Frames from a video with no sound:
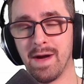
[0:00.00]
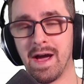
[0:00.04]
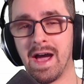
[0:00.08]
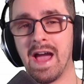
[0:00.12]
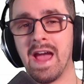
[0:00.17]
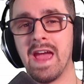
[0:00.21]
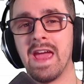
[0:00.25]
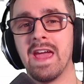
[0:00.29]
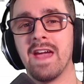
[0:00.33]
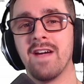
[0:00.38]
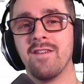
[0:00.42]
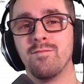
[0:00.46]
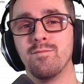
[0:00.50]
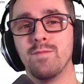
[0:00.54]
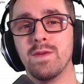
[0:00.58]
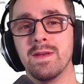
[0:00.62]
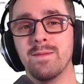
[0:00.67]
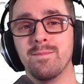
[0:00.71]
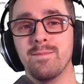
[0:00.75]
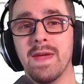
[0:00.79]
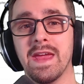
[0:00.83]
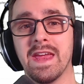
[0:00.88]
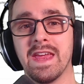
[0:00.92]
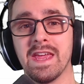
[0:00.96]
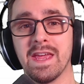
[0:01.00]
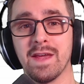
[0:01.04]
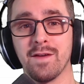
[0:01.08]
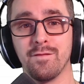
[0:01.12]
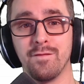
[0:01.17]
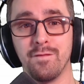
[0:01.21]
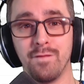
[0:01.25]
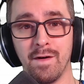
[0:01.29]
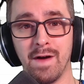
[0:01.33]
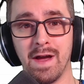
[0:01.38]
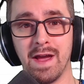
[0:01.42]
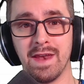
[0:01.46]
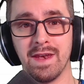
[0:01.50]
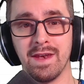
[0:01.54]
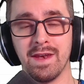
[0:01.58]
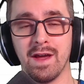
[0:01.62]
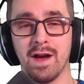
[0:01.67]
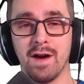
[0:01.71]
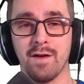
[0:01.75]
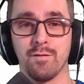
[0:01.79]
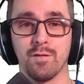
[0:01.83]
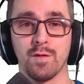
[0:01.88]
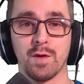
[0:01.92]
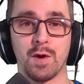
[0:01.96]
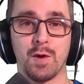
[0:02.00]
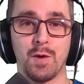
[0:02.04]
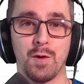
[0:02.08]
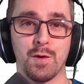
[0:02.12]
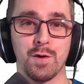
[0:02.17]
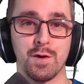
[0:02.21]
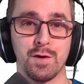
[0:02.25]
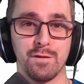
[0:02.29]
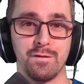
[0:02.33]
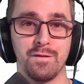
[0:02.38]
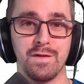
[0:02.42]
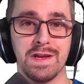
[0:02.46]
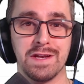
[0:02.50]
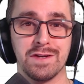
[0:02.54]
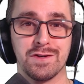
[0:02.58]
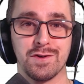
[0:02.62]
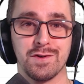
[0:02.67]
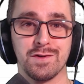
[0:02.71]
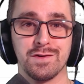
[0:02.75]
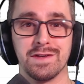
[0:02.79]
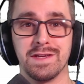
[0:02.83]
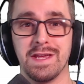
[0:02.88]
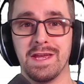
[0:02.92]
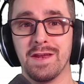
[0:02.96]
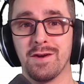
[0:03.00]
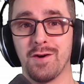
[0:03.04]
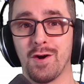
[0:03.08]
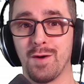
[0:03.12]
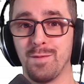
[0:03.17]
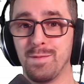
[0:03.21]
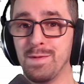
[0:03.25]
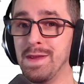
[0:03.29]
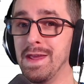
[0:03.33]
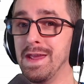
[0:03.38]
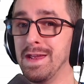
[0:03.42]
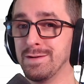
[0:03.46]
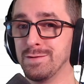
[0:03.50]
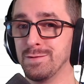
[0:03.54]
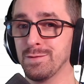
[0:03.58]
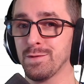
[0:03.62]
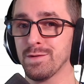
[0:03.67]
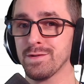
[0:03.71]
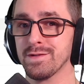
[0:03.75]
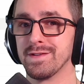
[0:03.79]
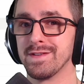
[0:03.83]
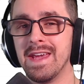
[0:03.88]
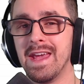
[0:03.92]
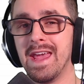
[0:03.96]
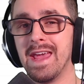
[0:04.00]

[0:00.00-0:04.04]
I have been making fun of recorder features in RPA tools.